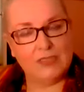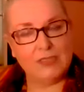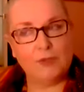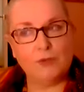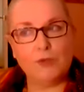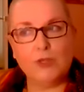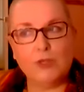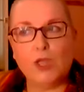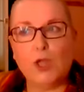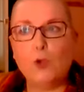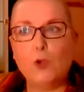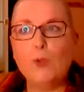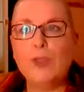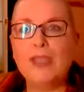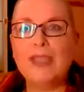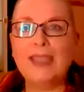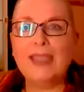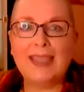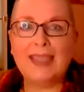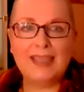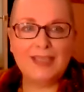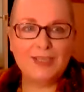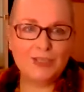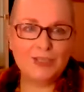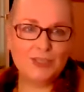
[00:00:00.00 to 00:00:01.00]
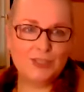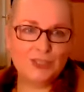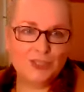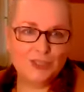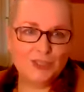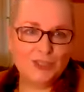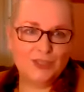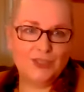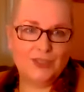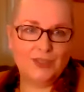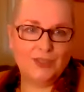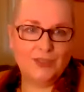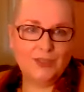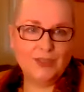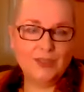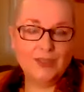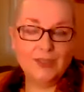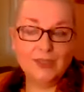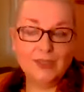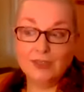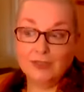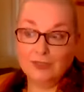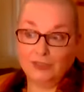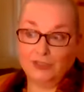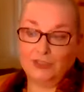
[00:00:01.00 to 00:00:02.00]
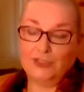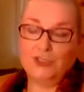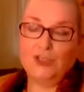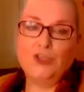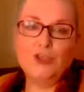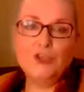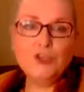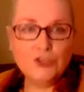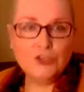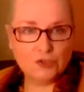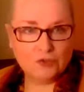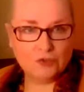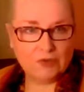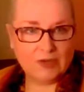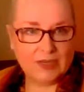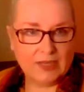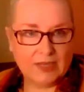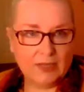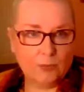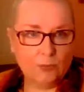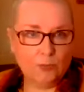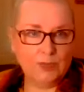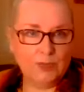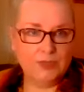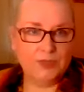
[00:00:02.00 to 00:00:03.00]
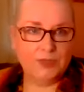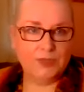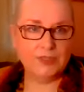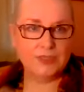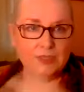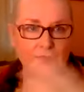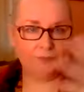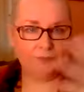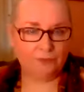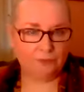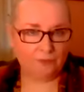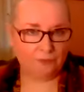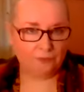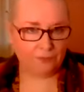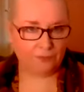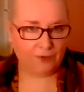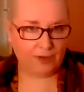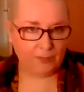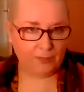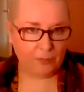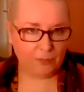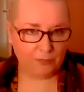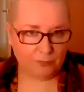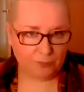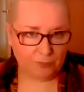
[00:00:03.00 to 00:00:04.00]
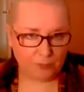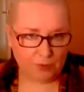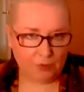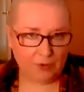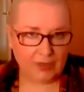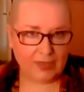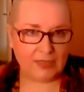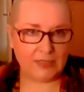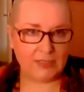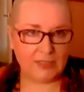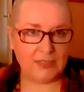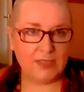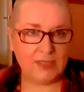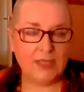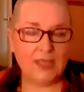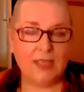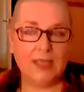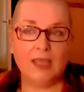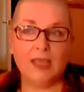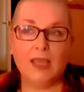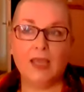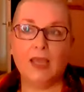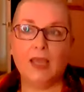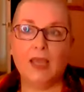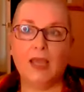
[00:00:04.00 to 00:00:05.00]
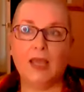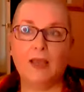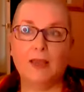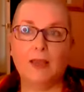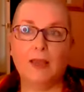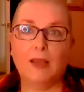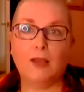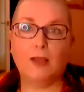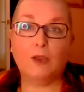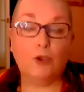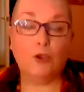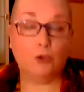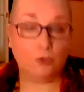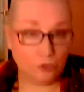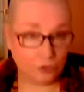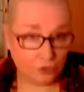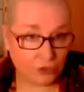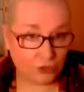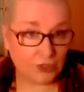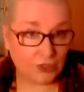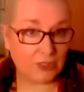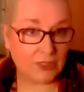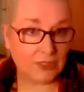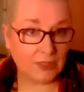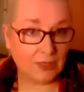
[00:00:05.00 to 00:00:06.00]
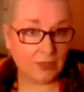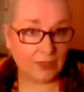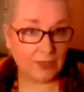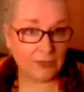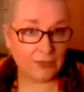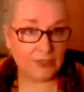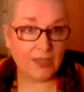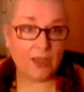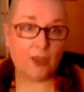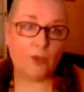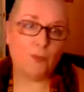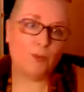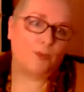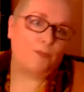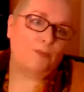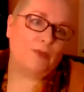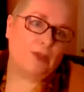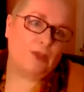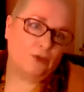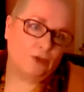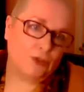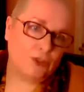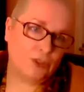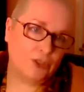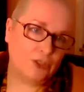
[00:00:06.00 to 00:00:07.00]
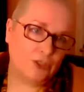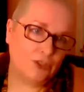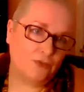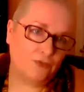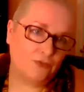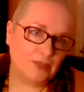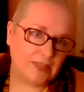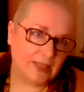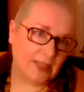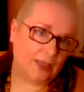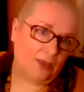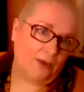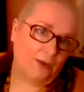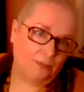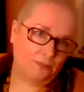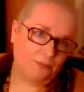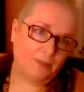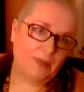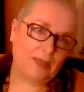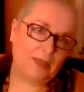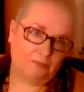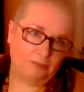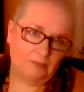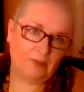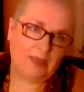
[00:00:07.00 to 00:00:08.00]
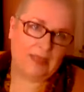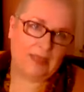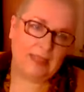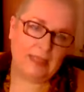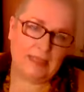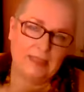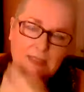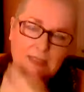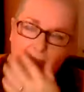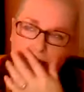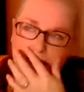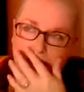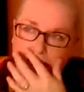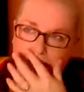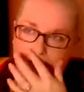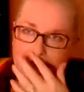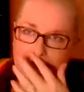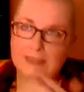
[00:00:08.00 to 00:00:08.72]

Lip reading: So going into the surgery with a different frame of mind, conscious, like you say, I won't be conscious, obviously I'll be anesthetized.